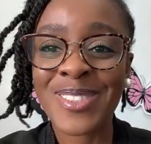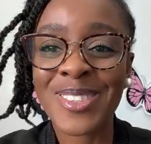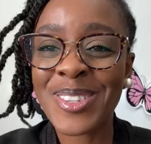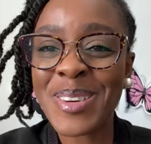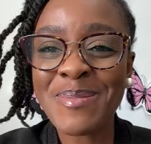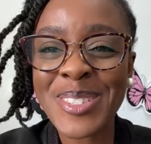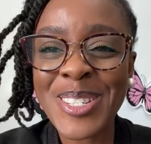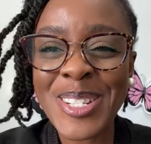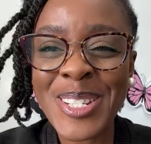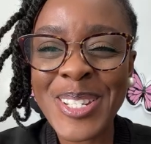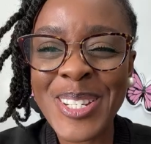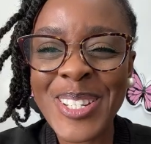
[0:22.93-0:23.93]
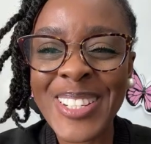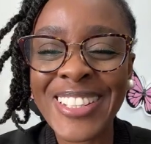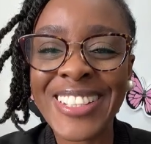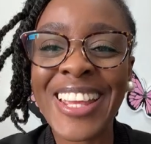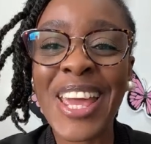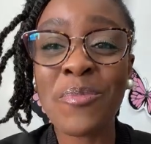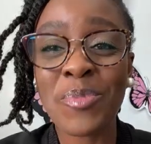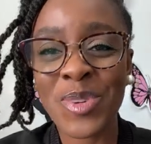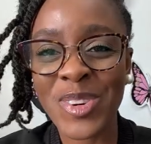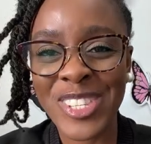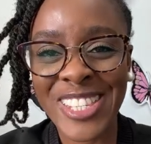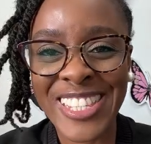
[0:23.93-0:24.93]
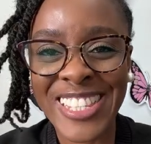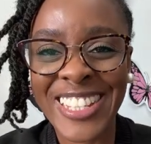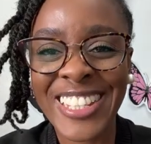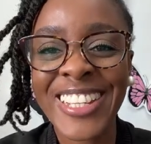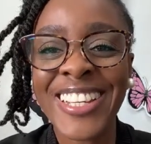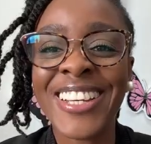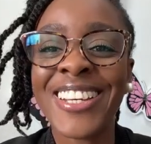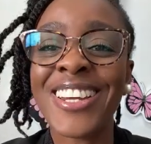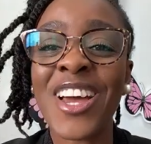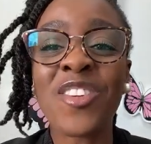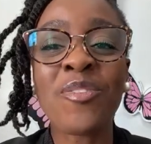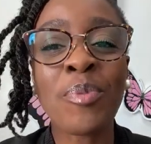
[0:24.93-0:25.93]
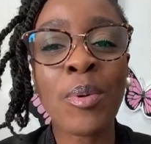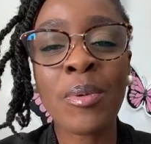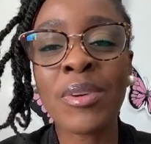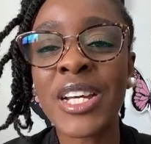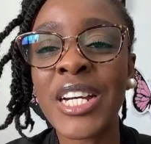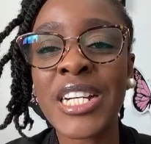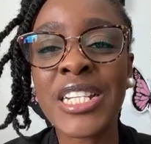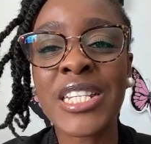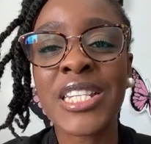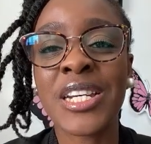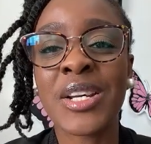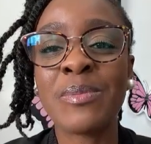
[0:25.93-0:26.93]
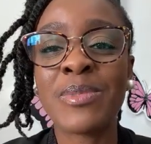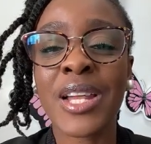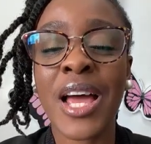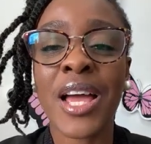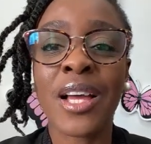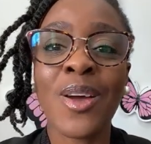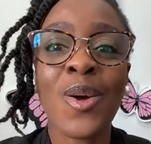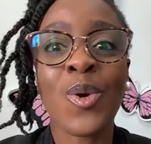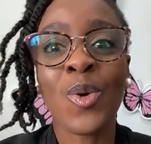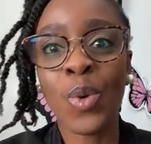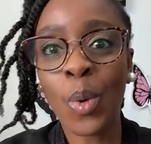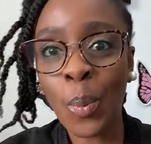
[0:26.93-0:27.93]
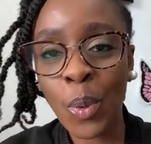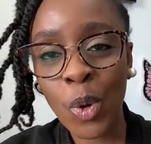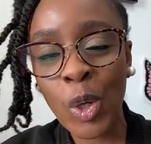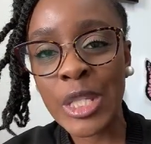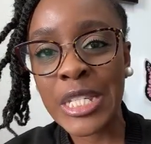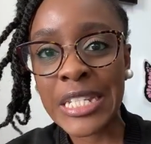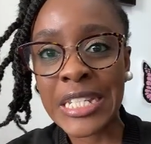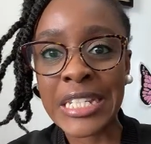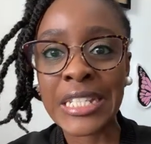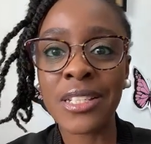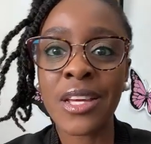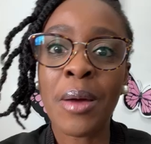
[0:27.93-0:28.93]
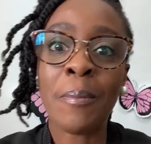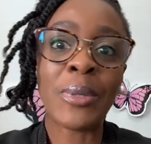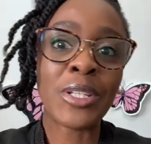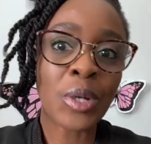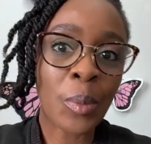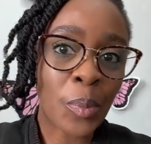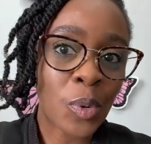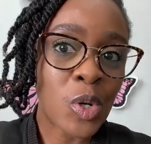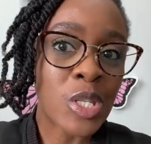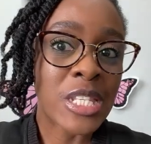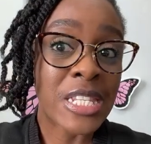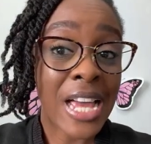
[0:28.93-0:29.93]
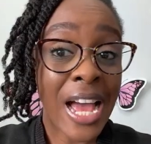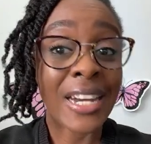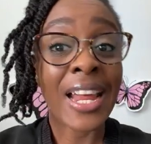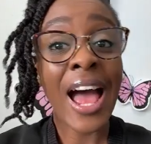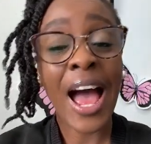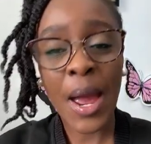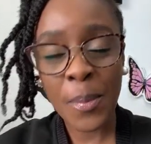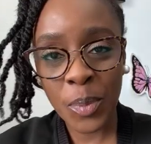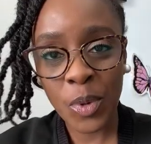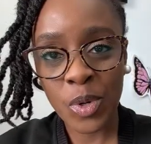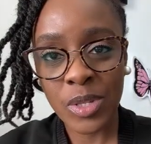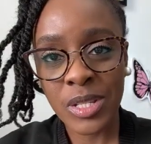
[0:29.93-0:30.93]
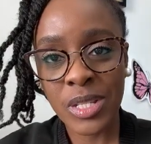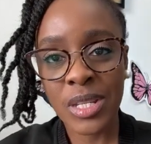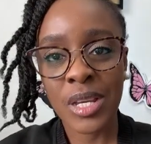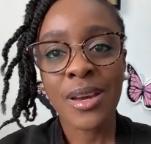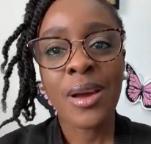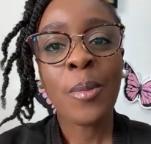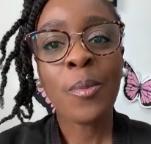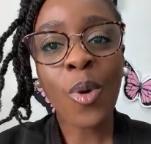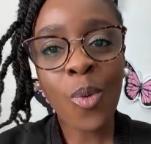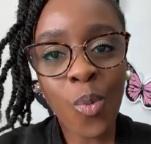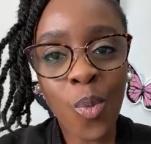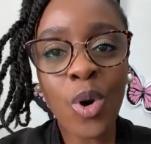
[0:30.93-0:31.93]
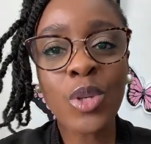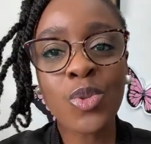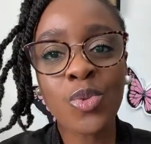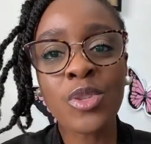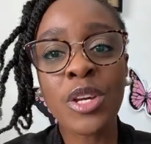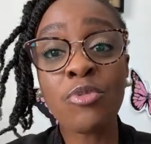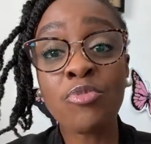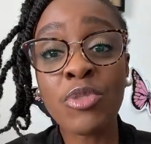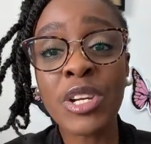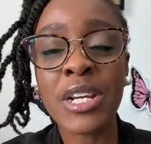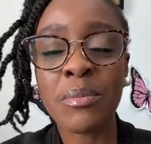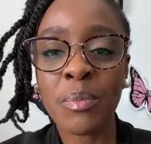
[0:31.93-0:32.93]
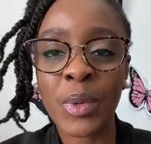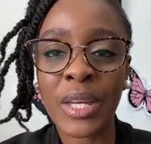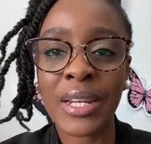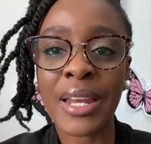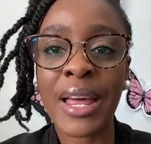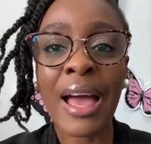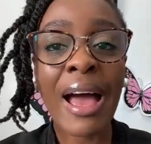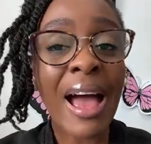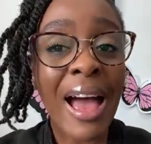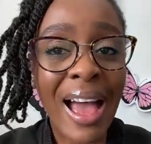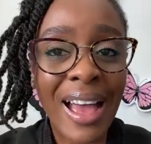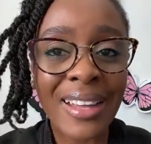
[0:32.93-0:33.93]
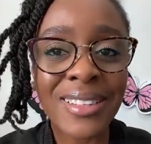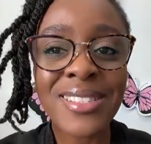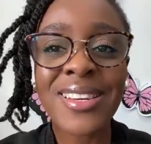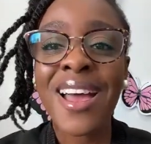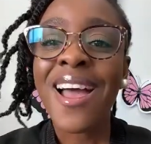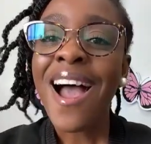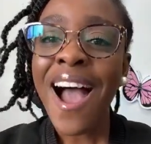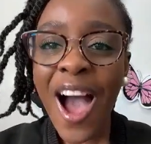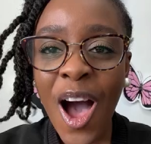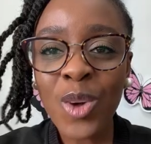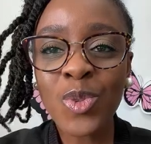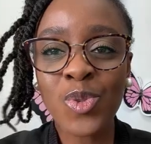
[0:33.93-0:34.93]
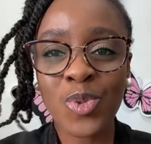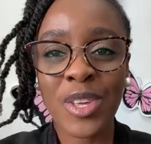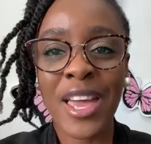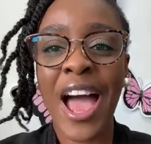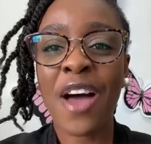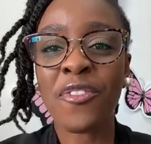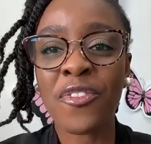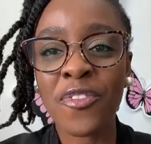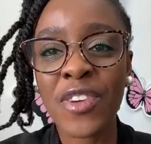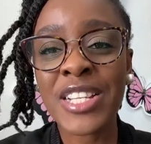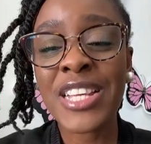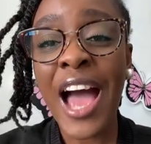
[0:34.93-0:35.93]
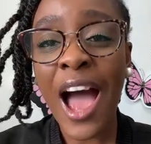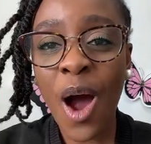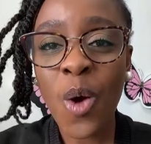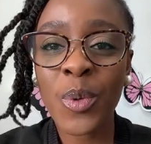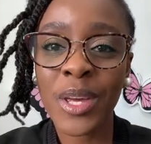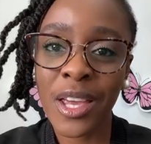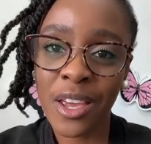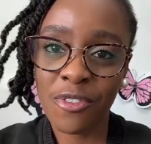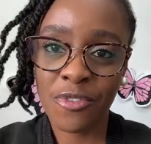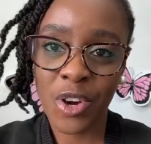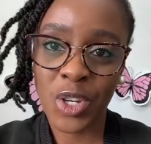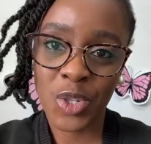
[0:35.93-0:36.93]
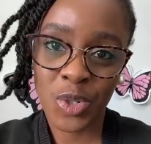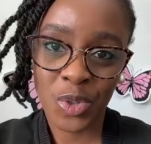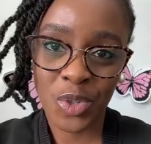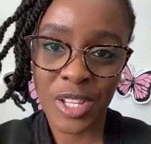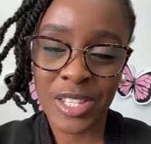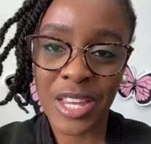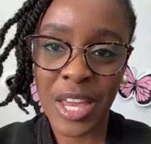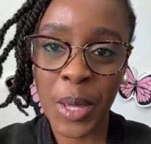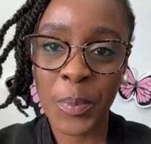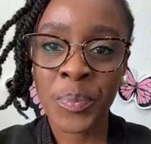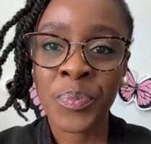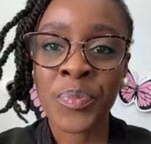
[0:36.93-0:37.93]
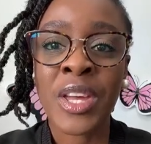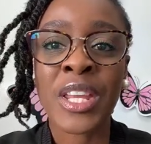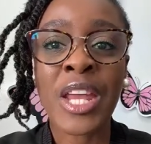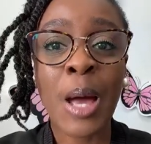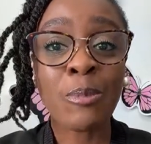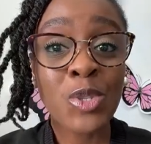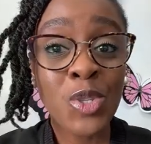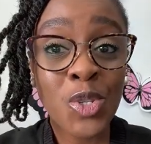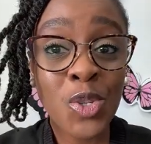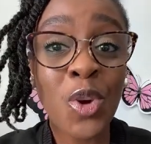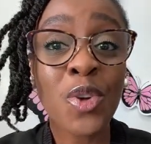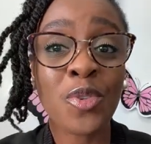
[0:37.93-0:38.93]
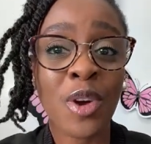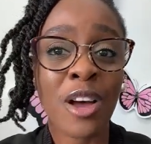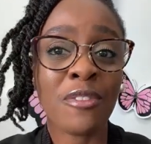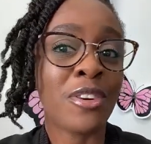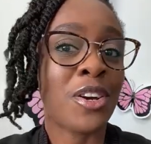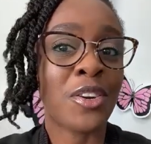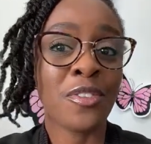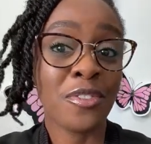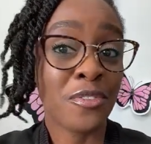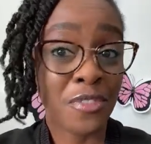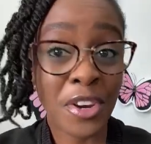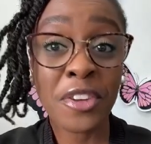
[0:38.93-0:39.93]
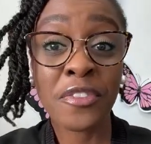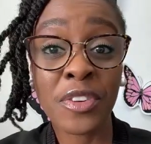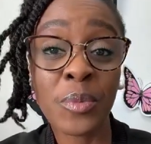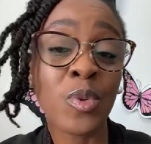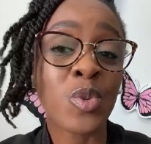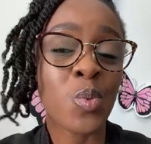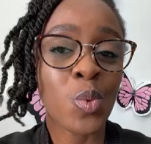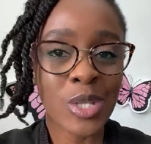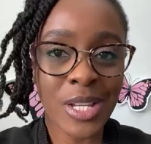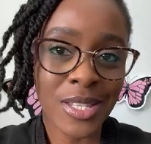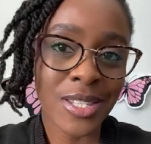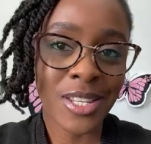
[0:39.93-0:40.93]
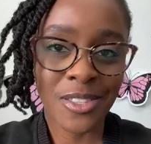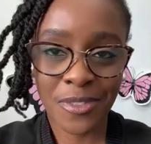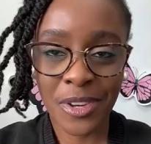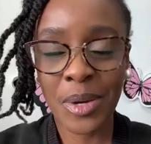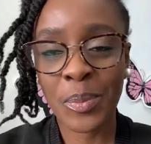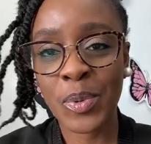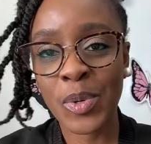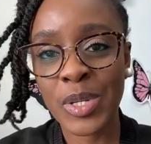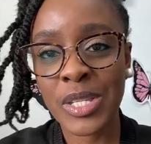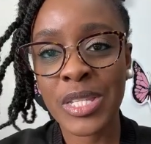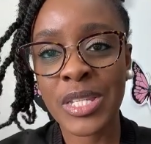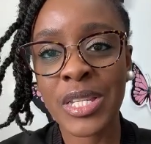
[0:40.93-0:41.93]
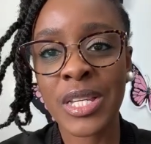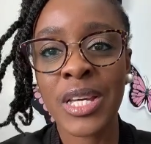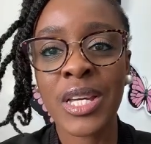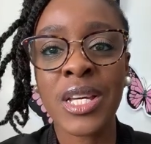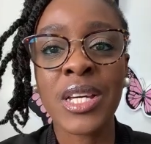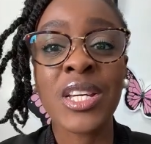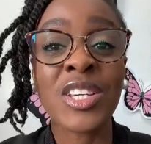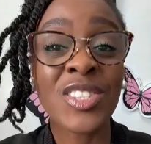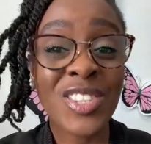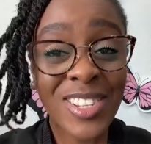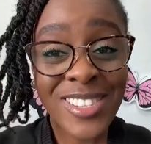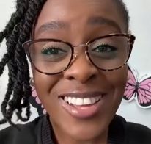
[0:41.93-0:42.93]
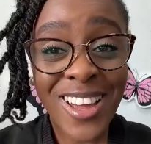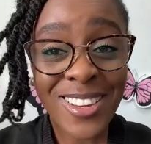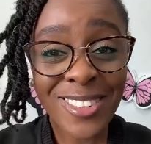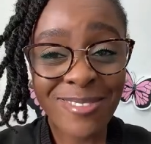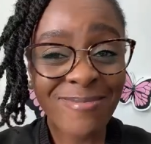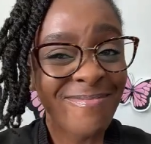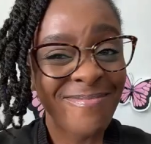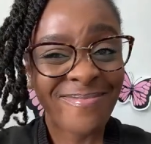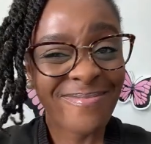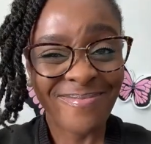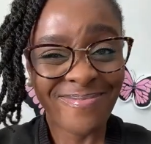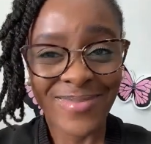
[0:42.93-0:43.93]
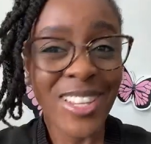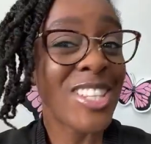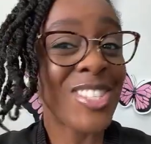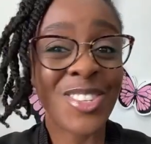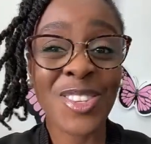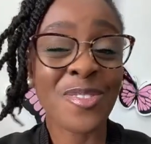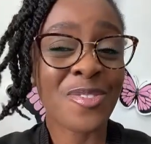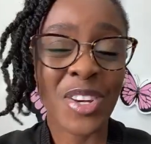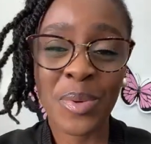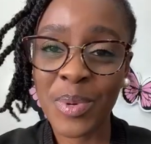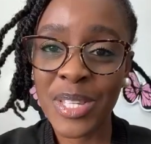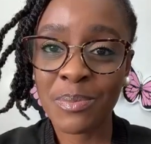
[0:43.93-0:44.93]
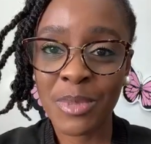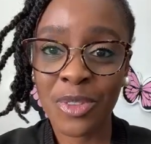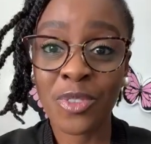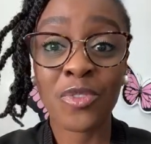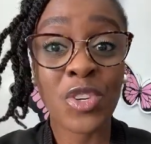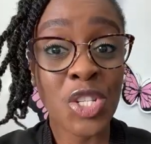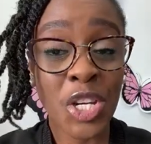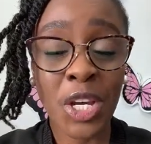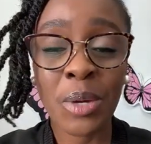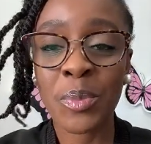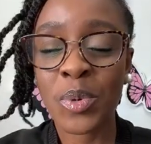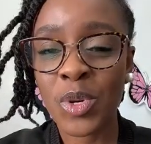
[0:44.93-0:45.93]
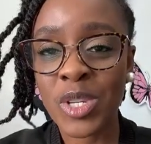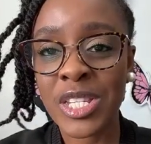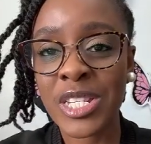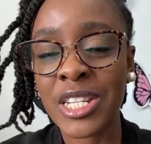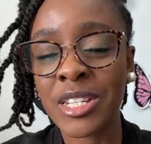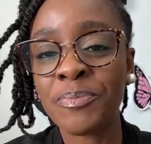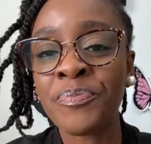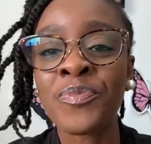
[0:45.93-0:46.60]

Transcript: Drum roll, hair porosity. Now, you've probably heard terms like low porosity, medium porosity, and high porosity. But what do they really mean? And how do they affect how we care for our children's hair? Now, I'm sure you have heard of the very famous water test for hair porosity. It turns out it's not the very best method for checking porosity.